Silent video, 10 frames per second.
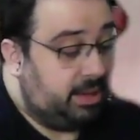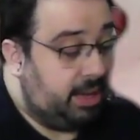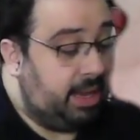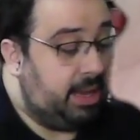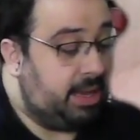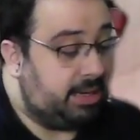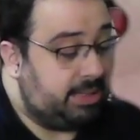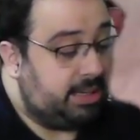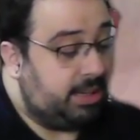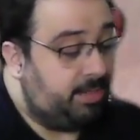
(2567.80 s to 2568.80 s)
And
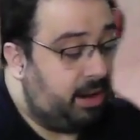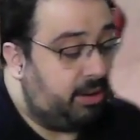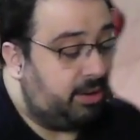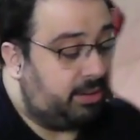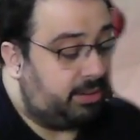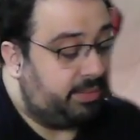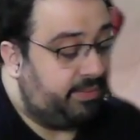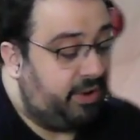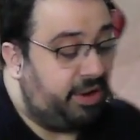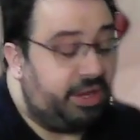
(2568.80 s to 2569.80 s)
Meryl.
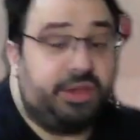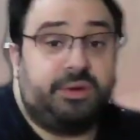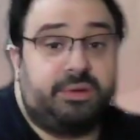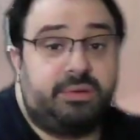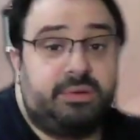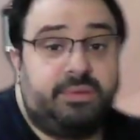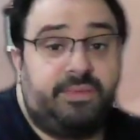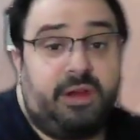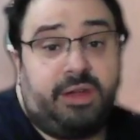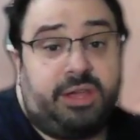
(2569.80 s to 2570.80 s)
Very cute.
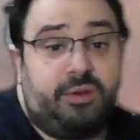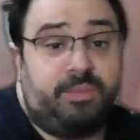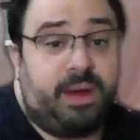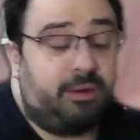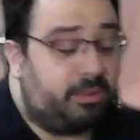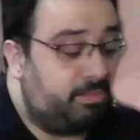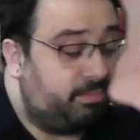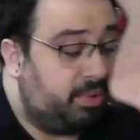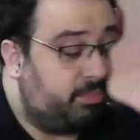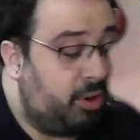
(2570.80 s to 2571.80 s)
Meryl.
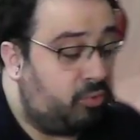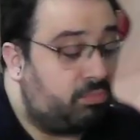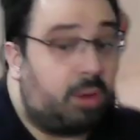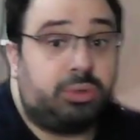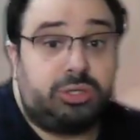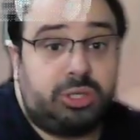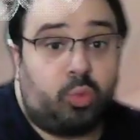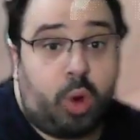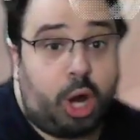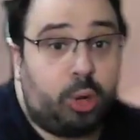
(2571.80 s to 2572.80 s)
Blowing bubbles in the
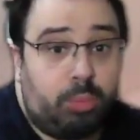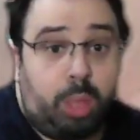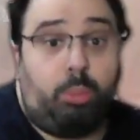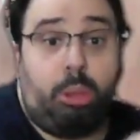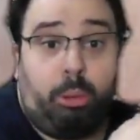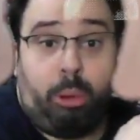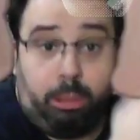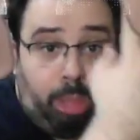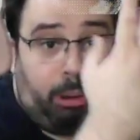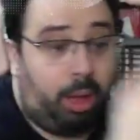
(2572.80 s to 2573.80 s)
water. Blah, blah, blah,
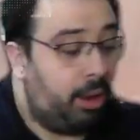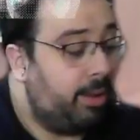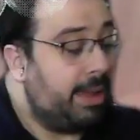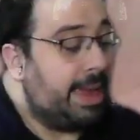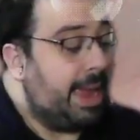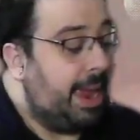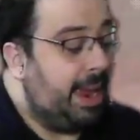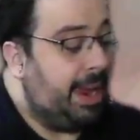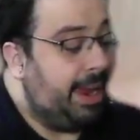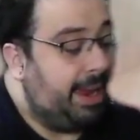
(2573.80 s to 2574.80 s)
blah.
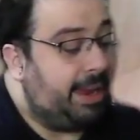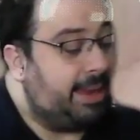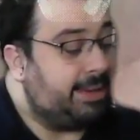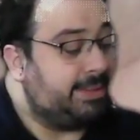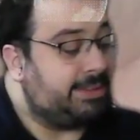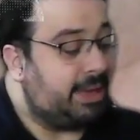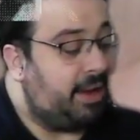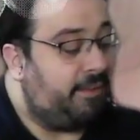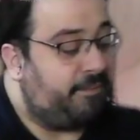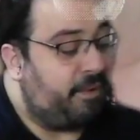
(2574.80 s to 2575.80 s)
And
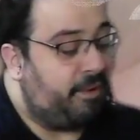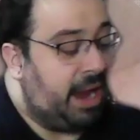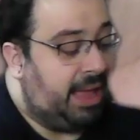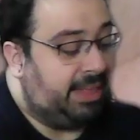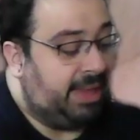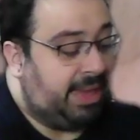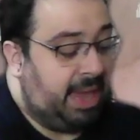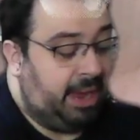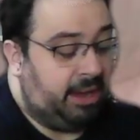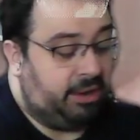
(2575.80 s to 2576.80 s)
a
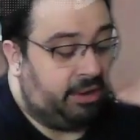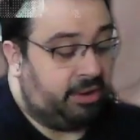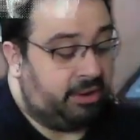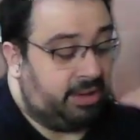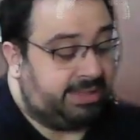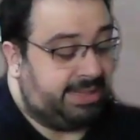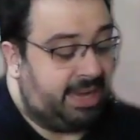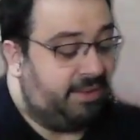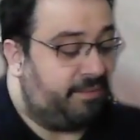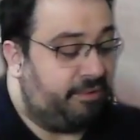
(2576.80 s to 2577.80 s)
Feraligatr.
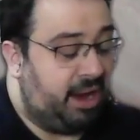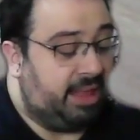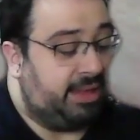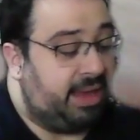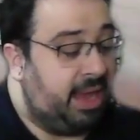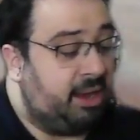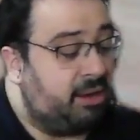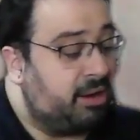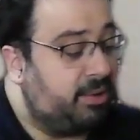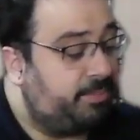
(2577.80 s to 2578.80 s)
Second
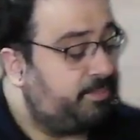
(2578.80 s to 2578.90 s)
Feraligatr.